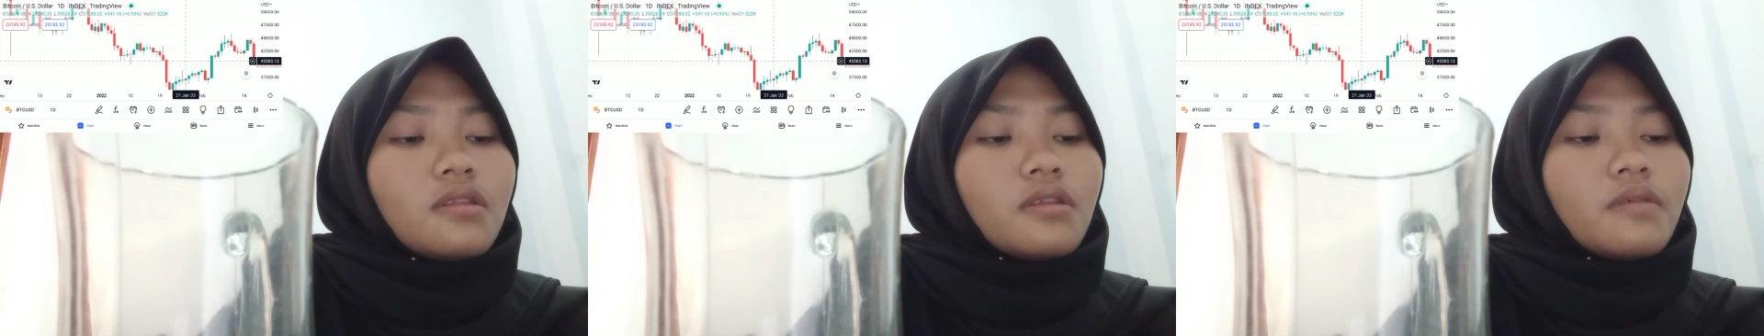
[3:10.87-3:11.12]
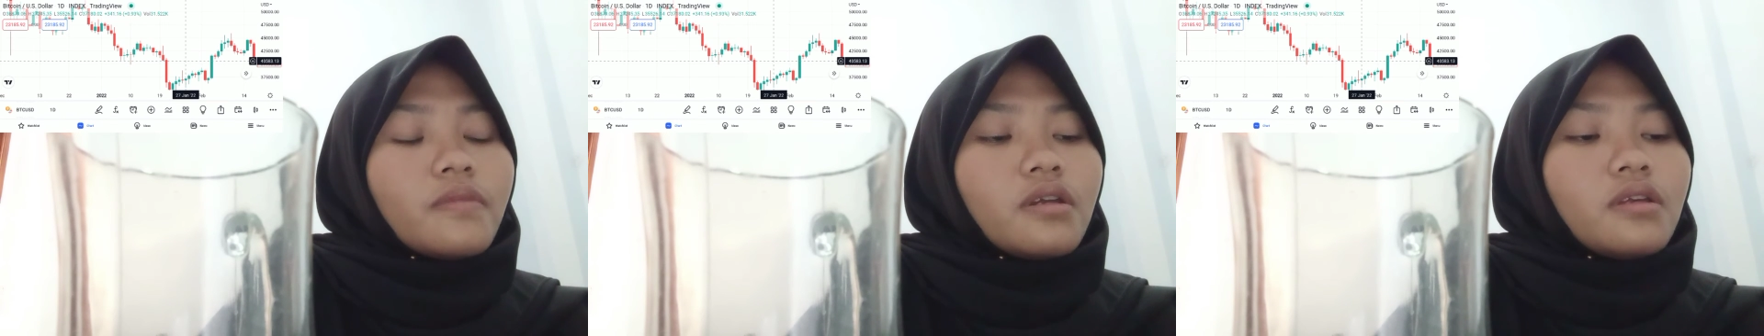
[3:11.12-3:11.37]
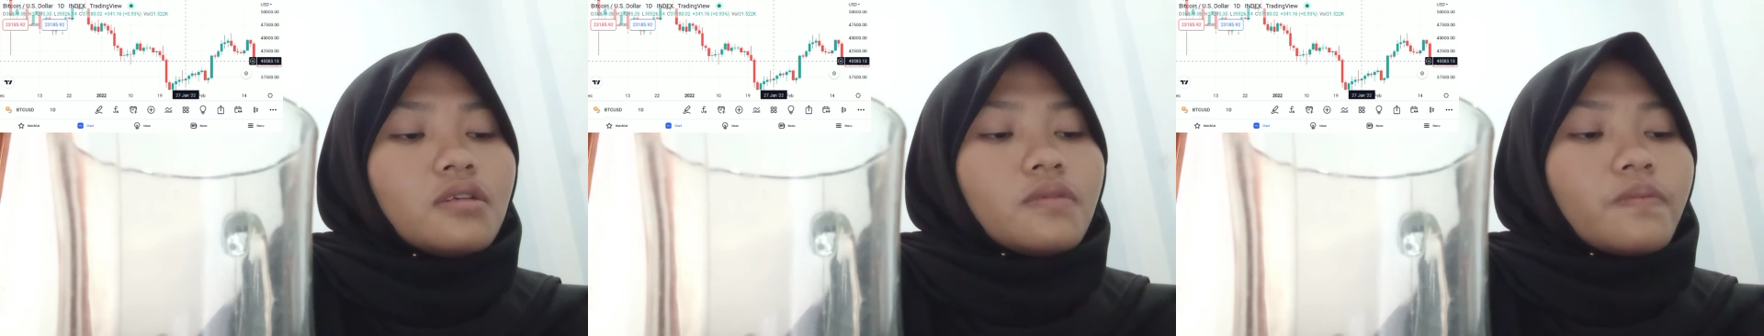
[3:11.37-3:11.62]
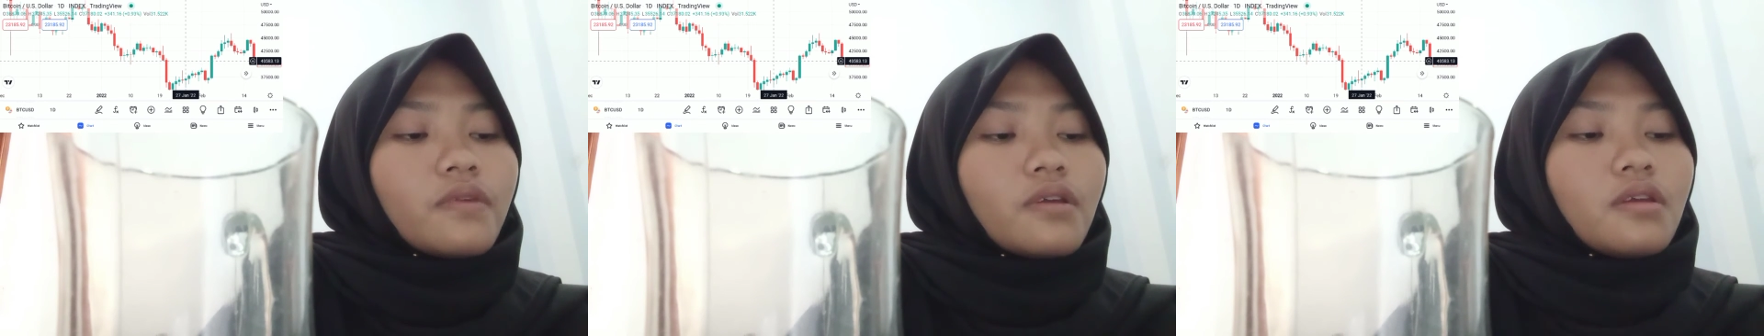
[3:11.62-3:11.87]
The miners
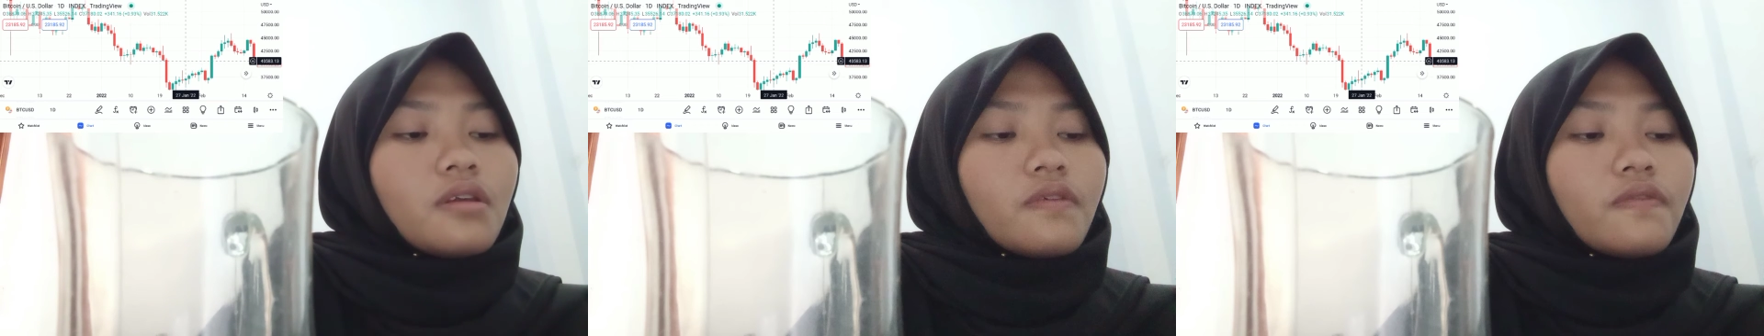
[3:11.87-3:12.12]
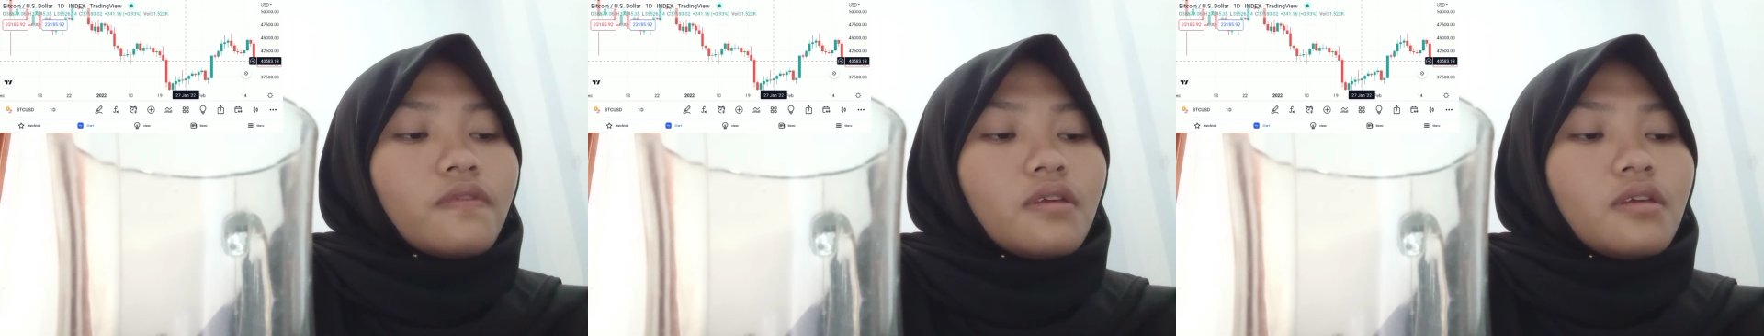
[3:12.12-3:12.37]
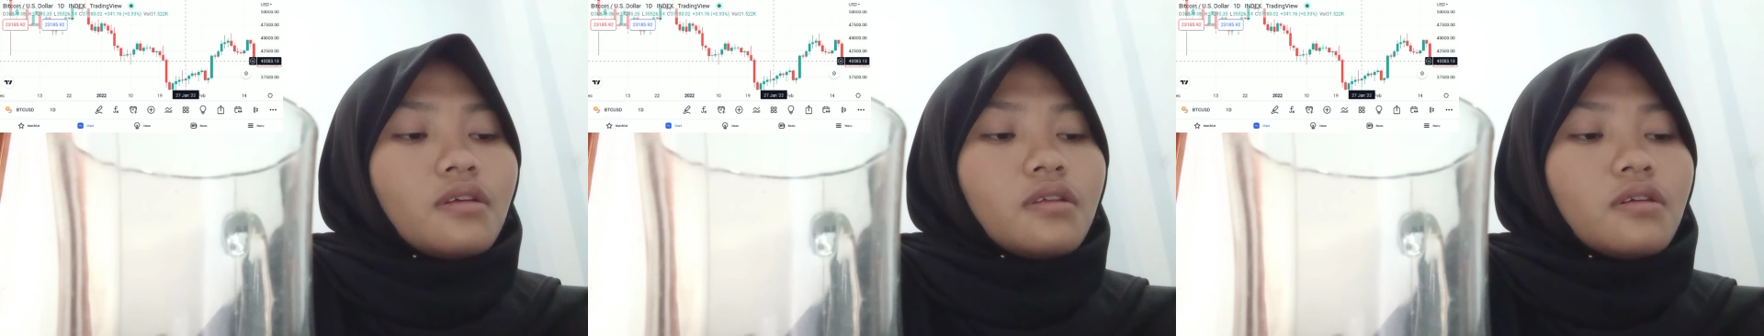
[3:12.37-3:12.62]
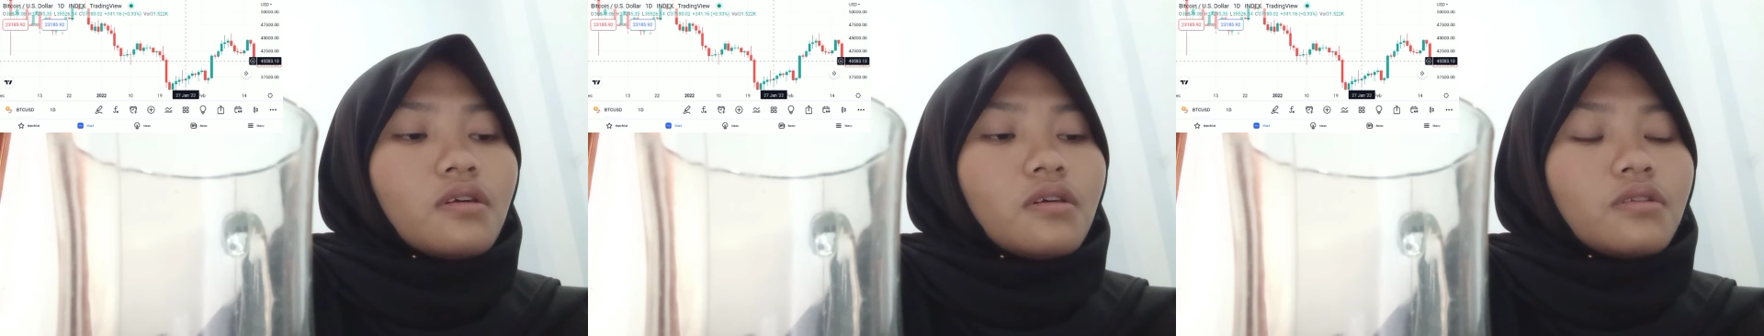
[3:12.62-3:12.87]
pay a
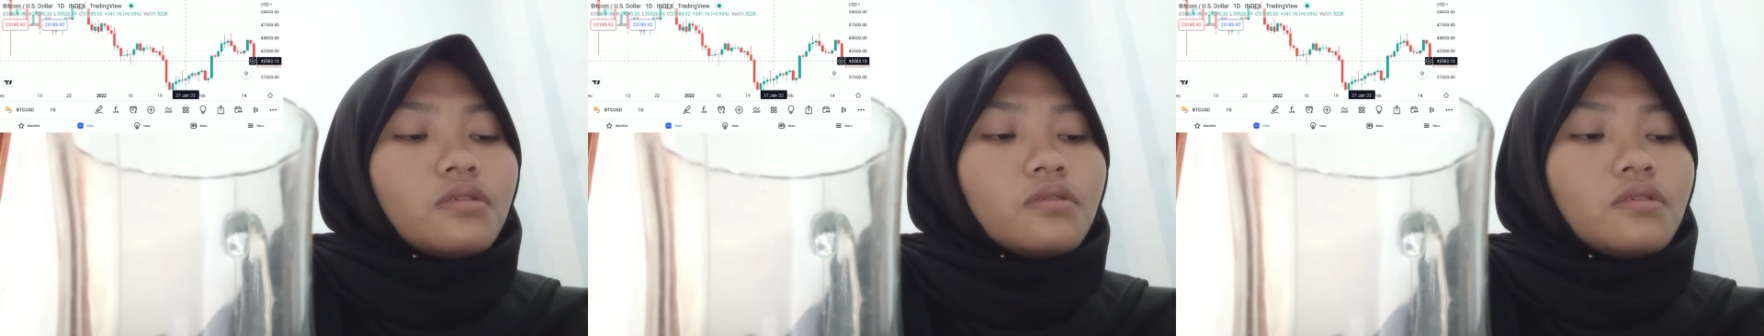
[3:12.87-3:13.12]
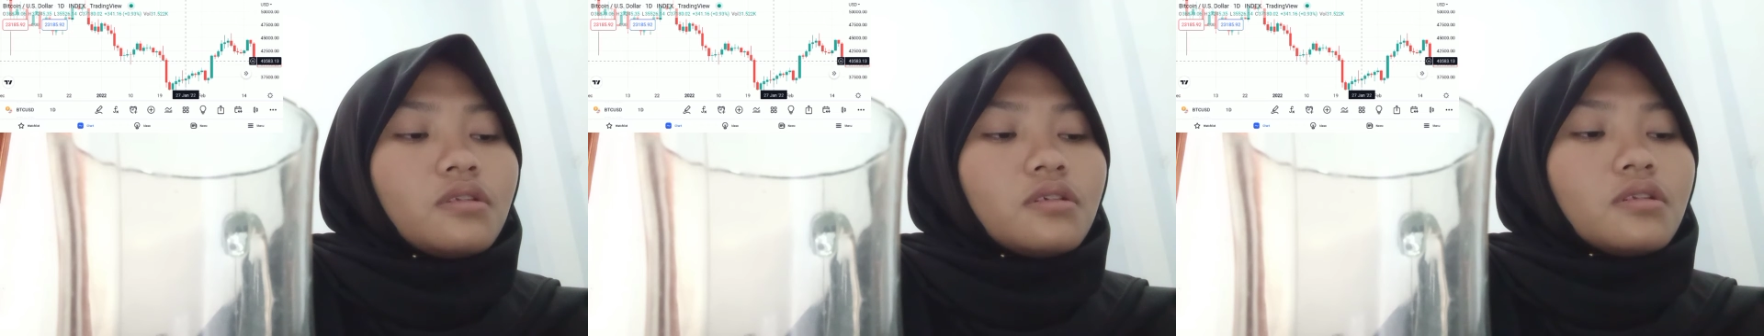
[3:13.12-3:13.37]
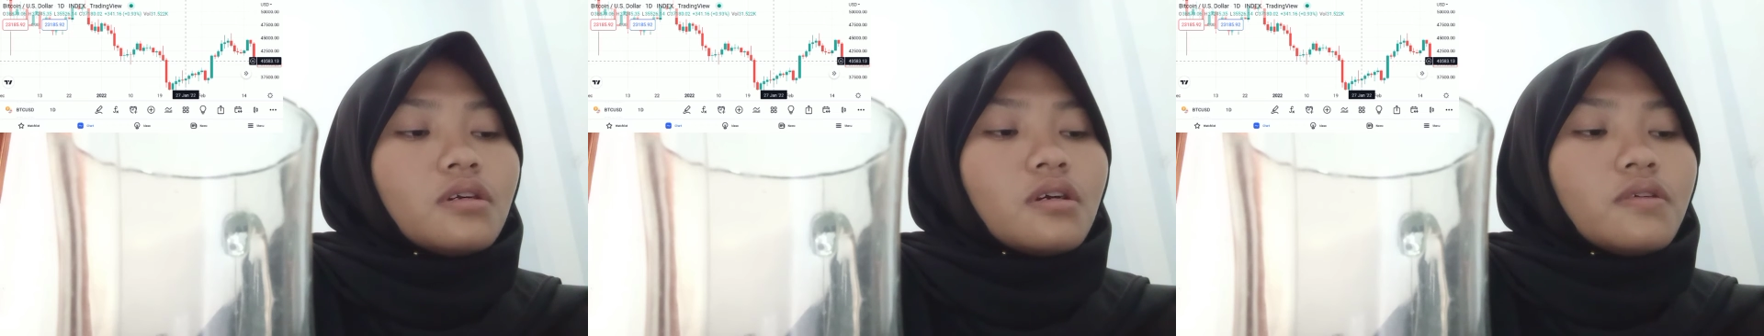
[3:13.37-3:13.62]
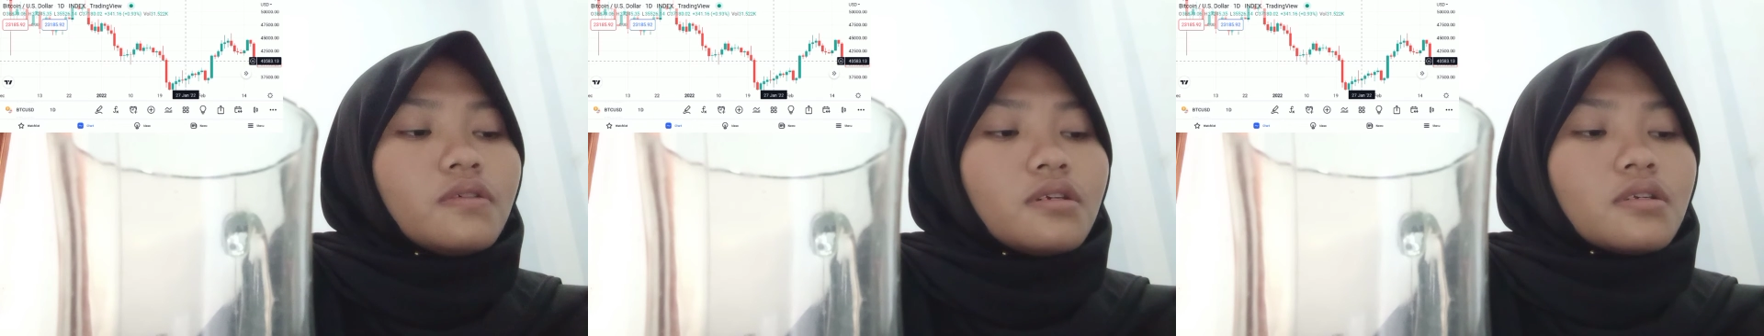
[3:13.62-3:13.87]
fee to the
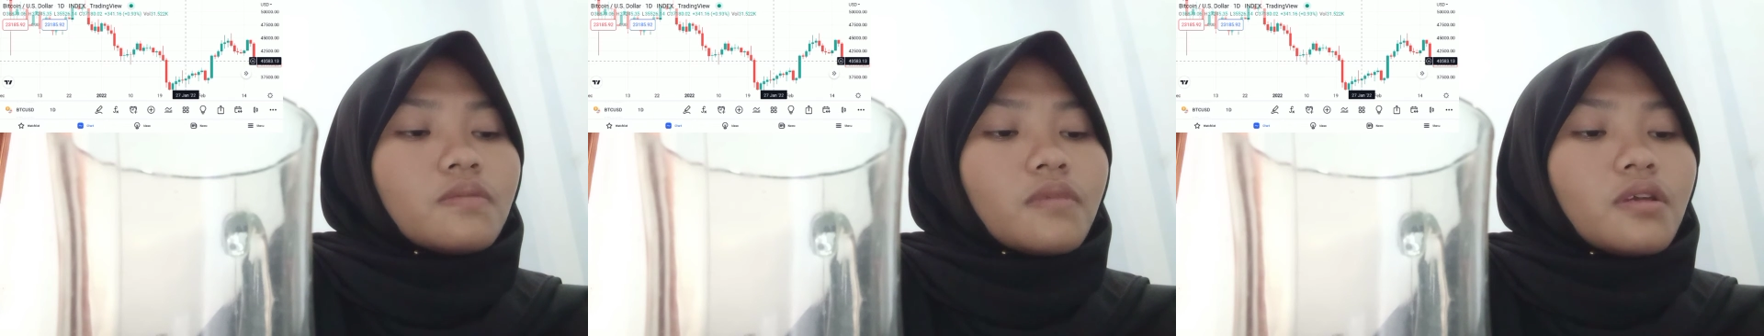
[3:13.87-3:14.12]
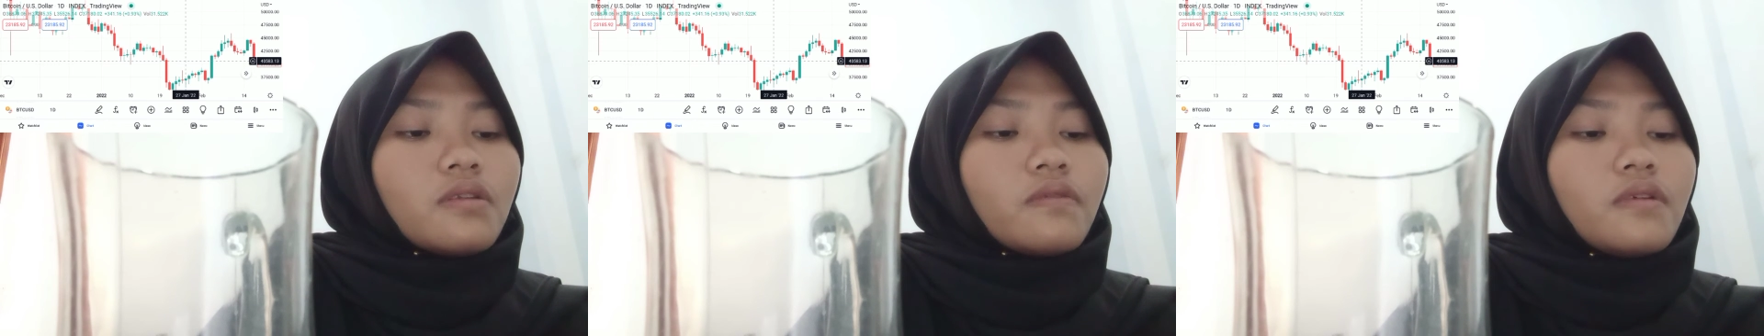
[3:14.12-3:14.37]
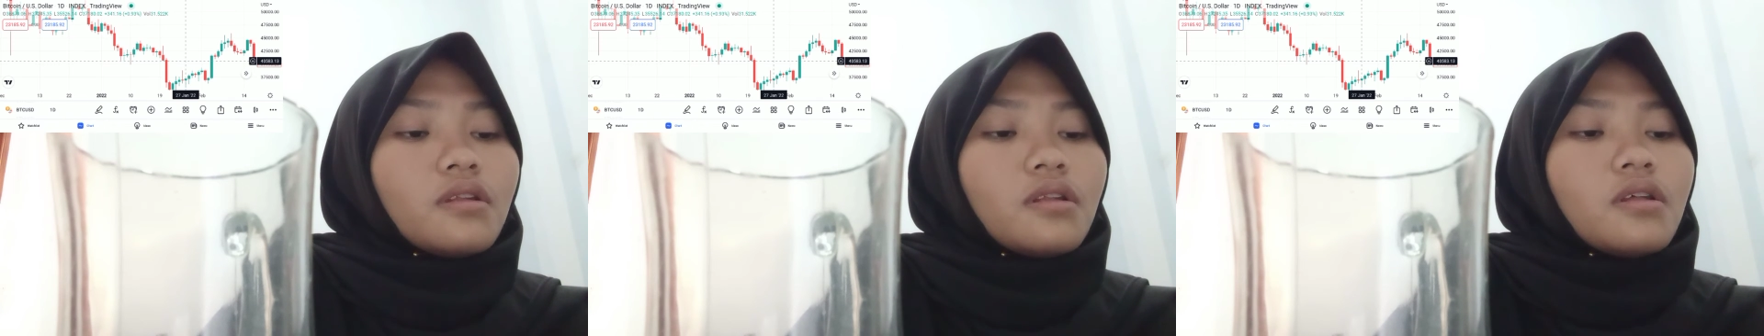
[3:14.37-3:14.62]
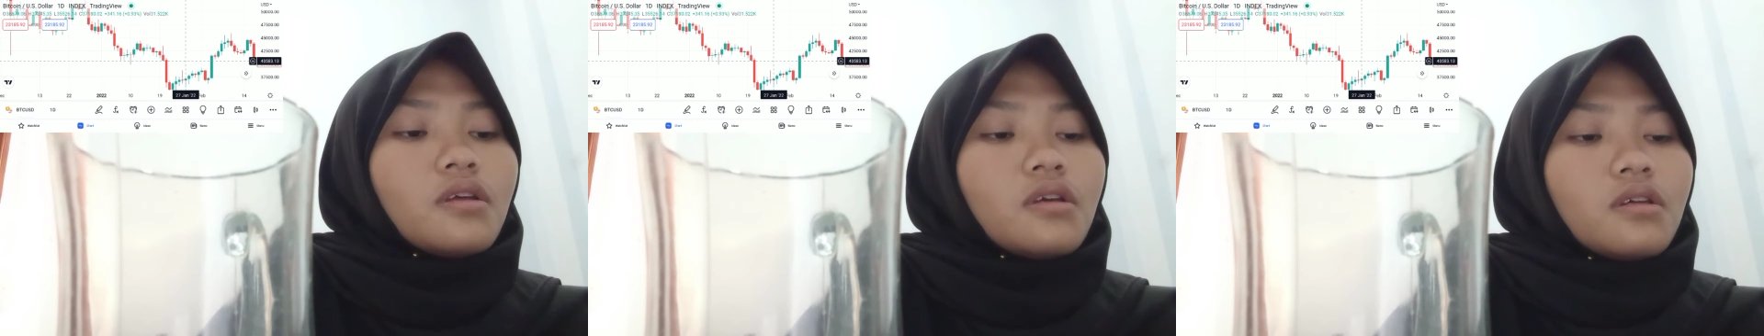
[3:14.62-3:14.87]
owners
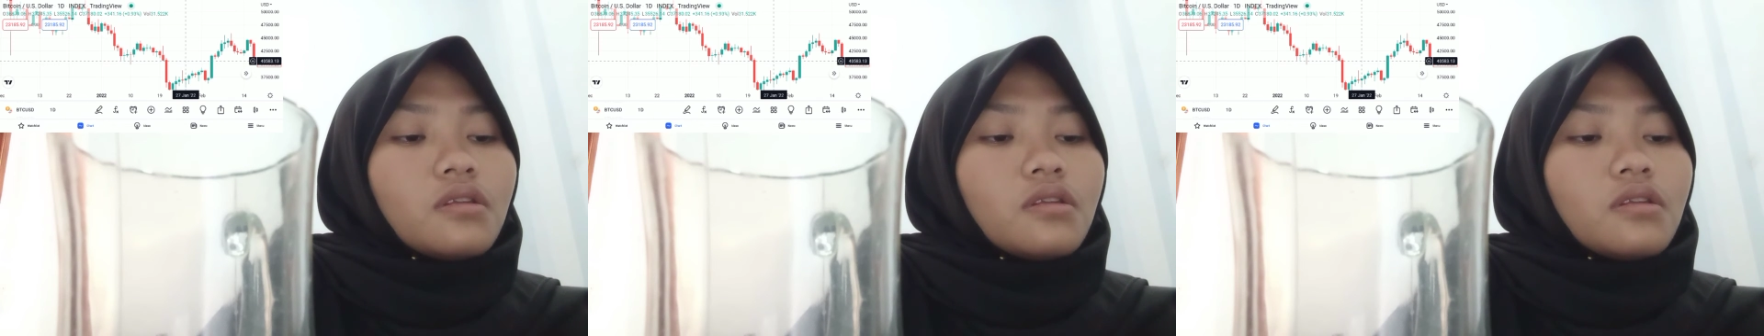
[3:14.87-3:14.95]
meanwhile